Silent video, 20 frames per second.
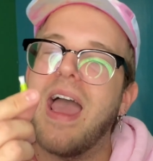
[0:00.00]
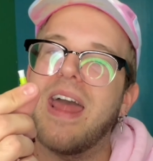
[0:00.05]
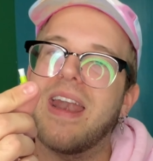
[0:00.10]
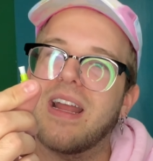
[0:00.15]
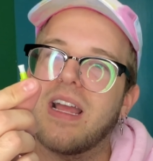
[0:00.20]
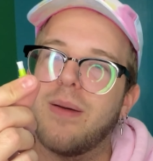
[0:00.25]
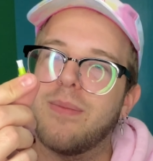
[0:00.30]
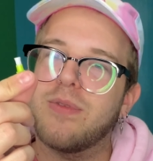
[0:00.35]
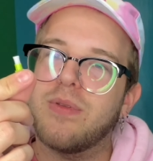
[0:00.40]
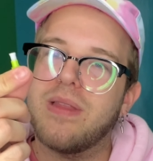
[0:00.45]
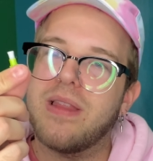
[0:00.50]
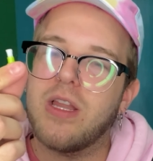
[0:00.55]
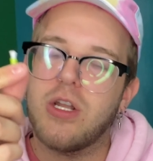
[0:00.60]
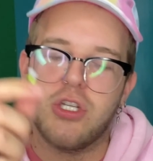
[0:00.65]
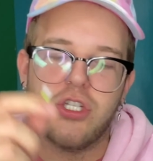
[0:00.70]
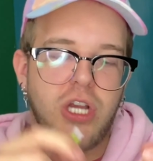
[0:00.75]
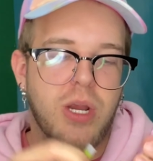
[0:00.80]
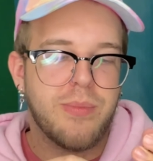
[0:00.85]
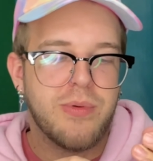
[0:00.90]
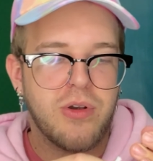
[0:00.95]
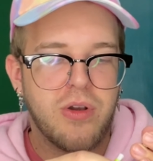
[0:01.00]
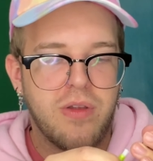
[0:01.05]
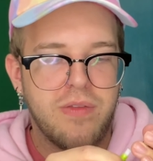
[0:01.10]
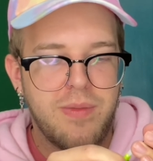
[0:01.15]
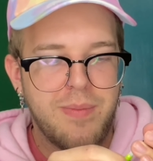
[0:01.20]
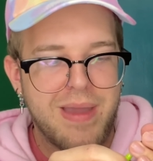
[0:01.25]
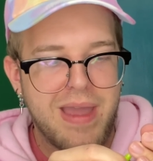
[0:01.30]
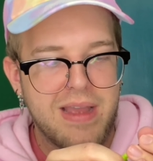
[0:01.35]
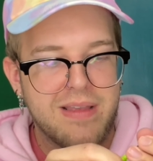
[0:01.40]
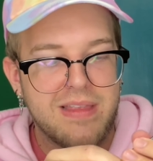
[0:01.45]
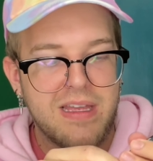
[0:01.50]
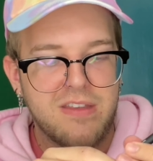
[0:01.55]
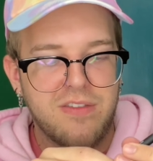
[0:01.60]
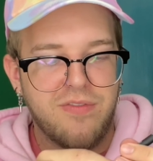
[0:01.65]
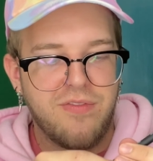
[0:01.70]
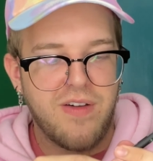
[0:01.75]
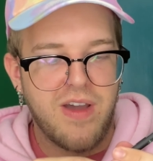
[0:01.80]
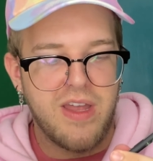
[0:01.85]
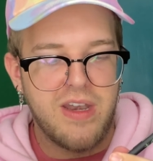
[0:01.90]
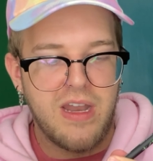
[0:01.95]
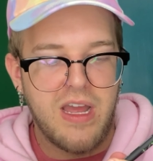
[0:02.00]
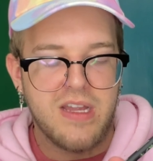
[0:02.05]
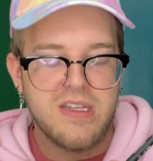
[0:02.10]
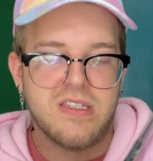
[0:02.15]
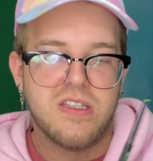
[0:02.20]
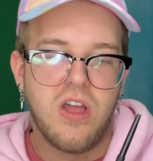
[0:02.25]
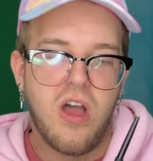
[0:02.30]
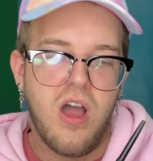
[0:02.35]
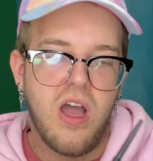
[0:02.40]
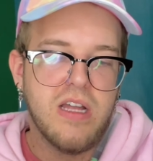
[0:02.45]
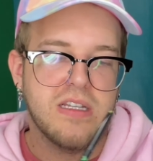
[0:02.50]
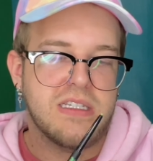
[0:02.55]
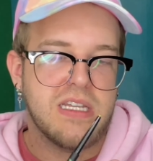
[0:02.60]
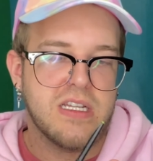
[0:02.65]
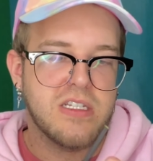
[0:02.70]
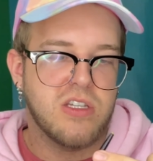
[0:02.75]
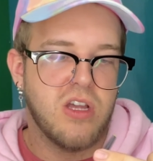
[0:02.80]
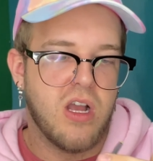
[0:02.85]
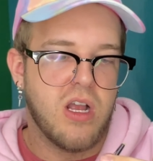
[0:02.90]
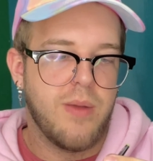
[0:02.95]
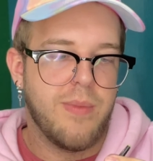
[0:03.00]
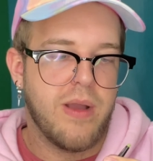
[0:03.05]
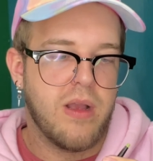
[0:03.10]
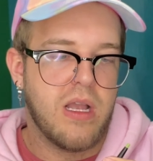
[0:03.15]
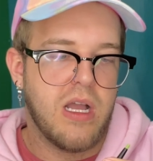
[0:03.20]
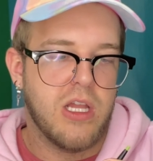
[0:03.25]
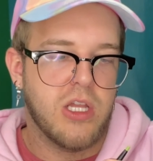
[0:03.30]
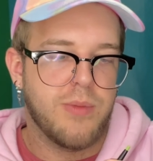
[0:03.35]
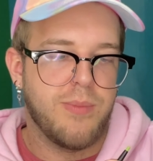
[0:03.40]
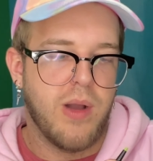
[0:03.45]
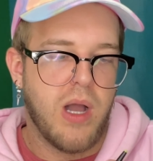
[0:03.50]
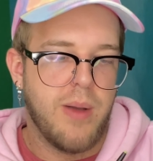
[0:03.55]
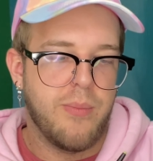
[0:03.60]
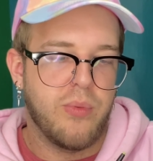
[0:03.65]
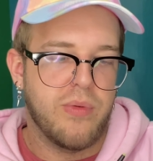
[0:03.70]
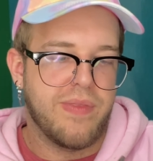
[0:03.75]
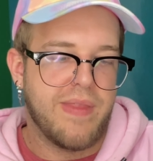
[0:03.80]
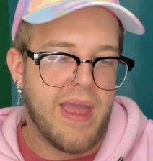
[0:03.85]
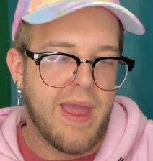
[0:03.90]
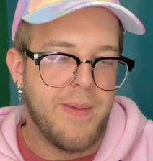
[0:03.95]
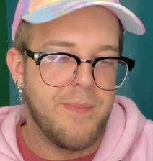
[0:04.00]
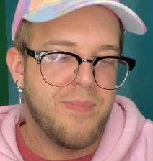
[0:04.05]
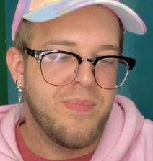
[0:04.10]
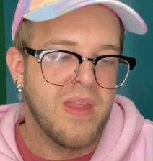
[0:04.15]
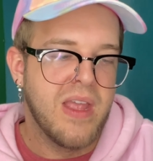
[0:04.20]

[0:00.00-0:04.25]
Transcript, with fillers: And it comes with a little sharpener on the back. That's fun. I saw a TikTok about ColourPop with that.